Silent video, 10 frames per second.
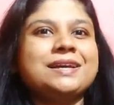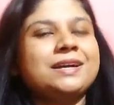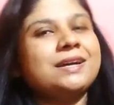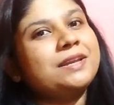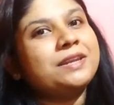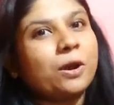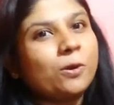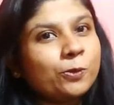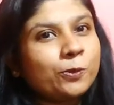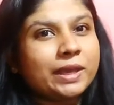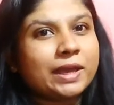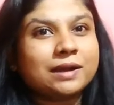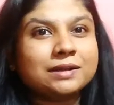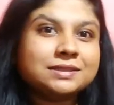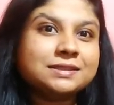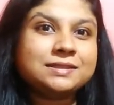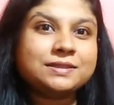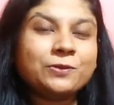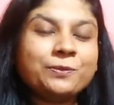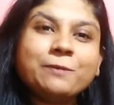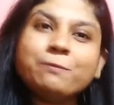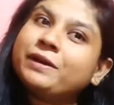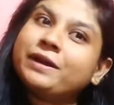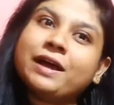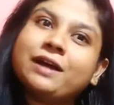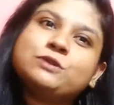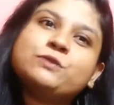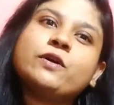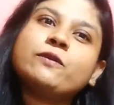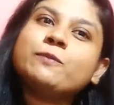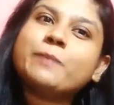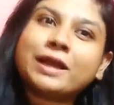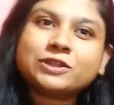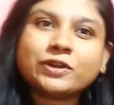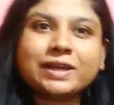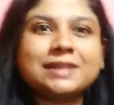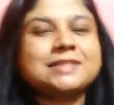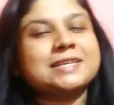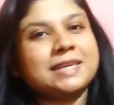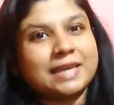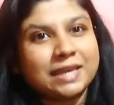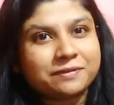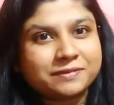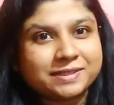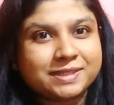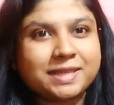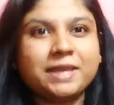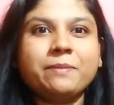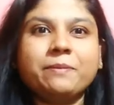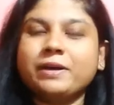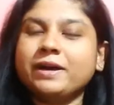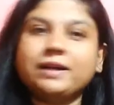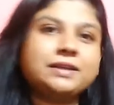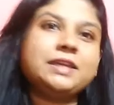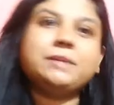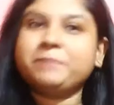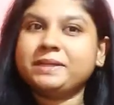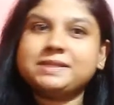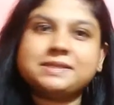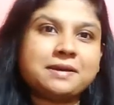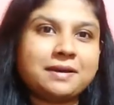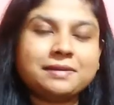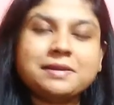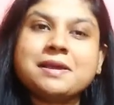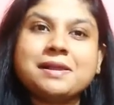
Now we are consuming products from McDonald's, KFC, Burger King, Pizza Hut.